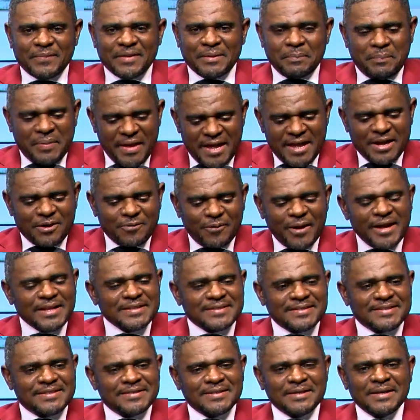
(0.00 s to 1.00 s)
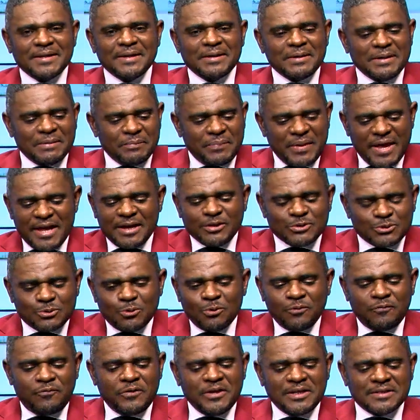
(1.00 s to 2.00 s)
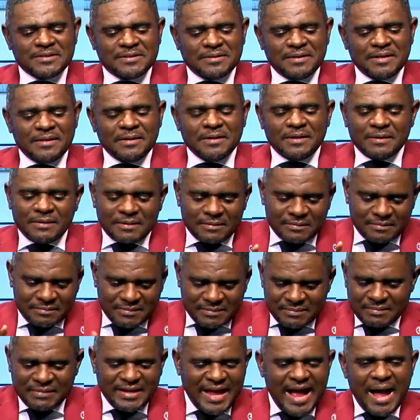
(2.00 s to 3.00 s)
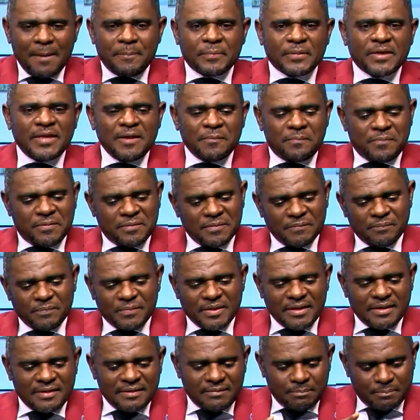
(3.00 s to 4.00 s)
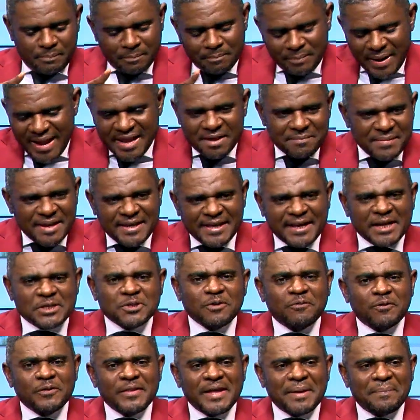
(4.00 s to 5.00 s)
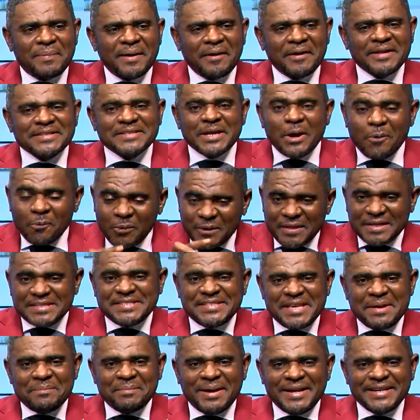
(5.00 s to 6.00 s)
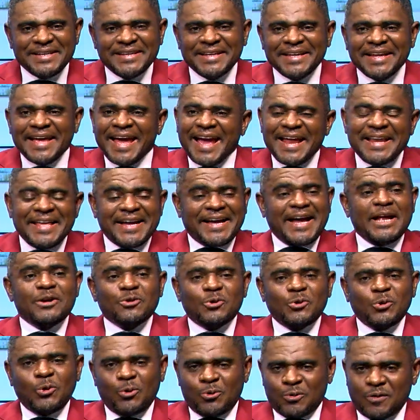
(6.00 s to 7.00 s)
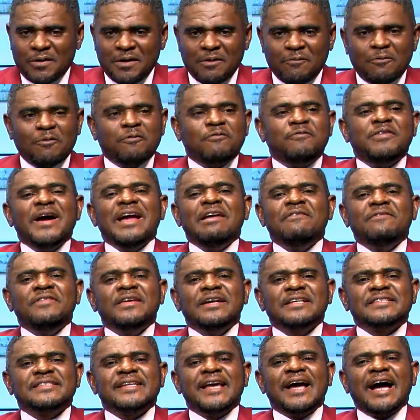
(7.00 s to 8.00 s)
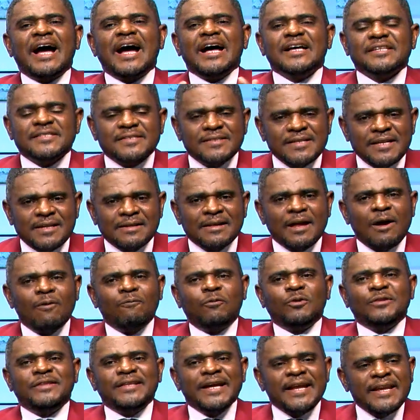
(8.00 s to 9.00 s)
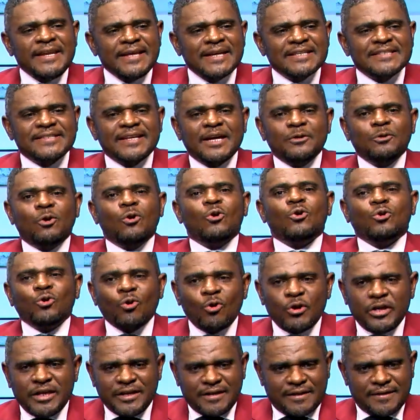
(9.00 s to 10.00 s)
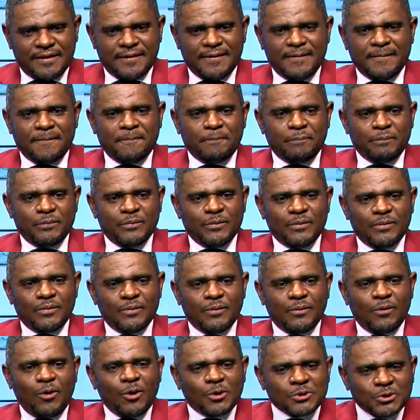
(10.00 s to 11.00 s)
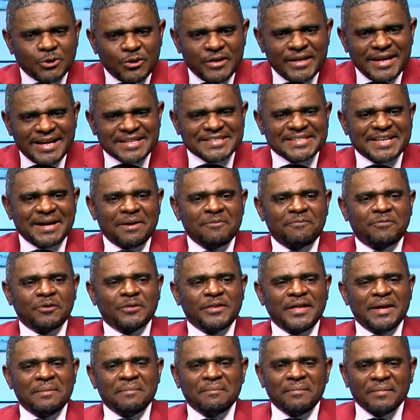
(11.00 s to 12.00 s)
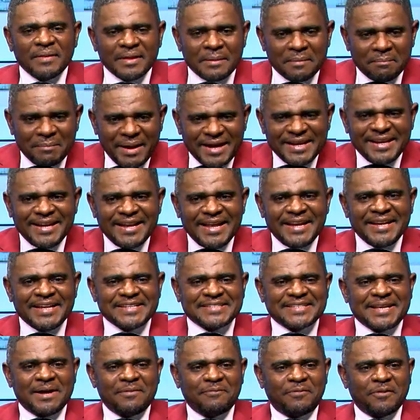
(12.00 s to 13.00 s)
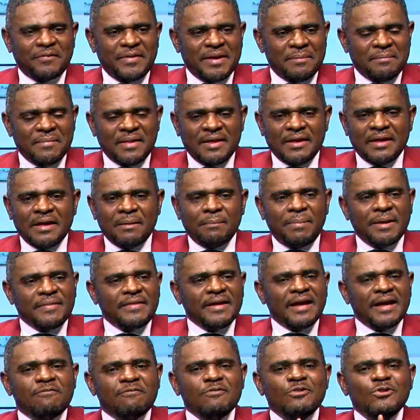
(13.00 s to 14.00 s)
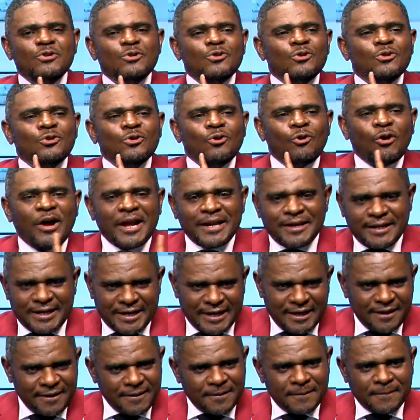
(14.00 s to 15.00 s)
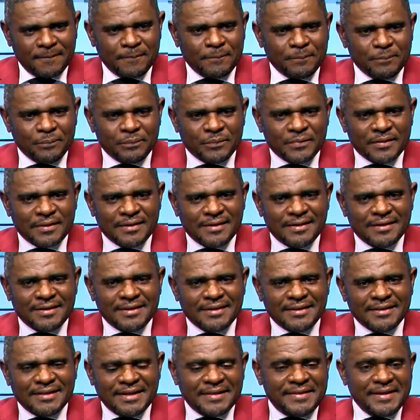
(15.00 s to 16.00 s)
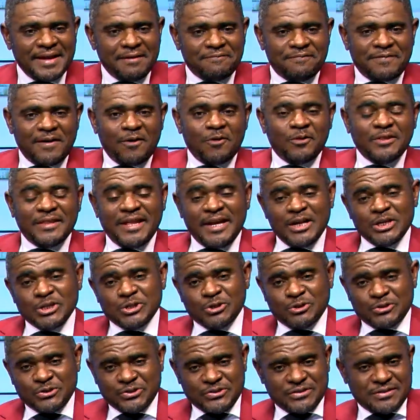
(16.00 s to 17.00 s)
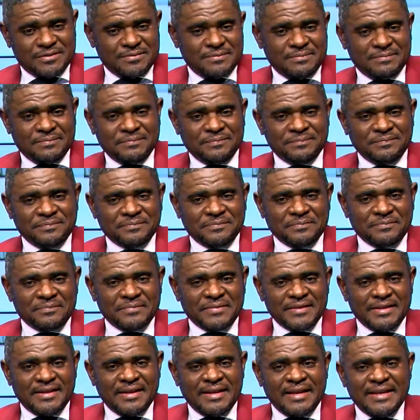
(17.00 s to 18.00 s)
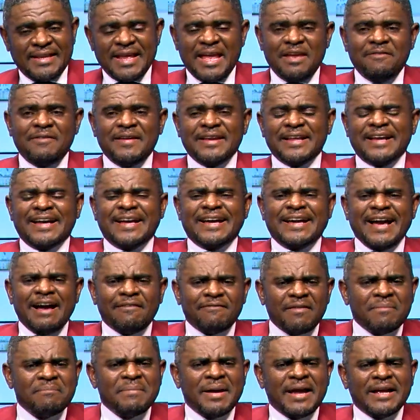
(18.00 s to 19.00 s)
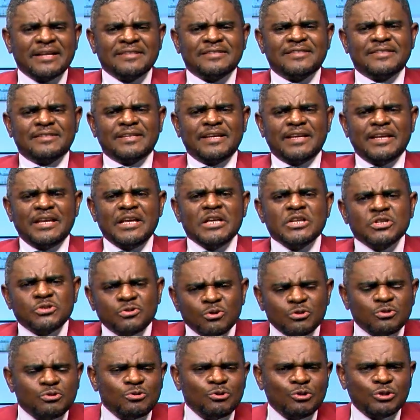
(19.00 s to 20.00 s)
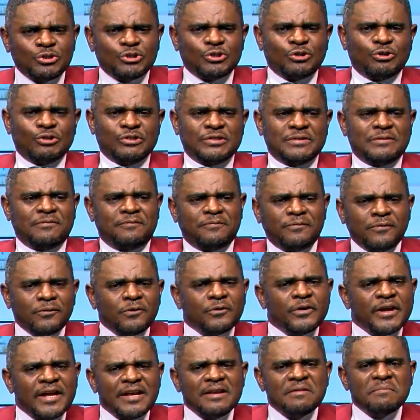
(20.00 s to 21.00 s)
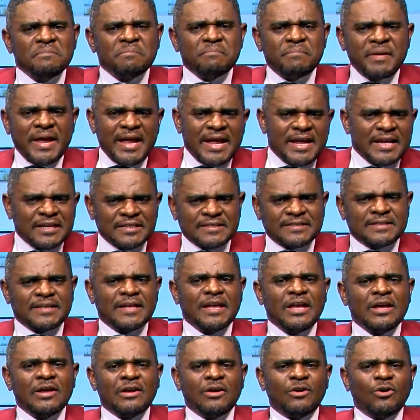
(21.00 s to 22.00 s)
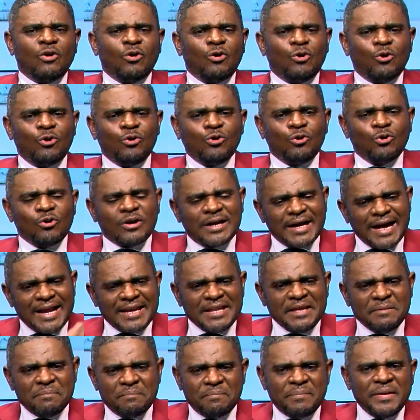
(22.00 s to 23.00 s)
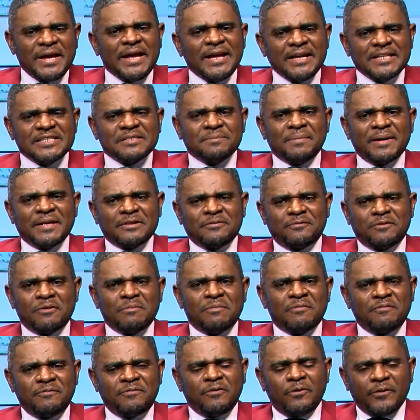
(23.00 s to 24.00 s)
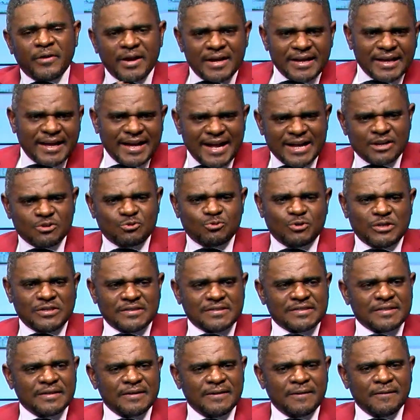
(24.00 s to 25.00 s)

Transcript: paying rent, paying school fees, upkeep, buying medication for their parents with the same money, and they can't grow. For 5 years, they are hustling. For 10 years, they are not growing. Auctioneers come for them. Money lenders come for them. But they no idea that their foundations There are even government institutions, foreign-based or locally based, but from foreign countries,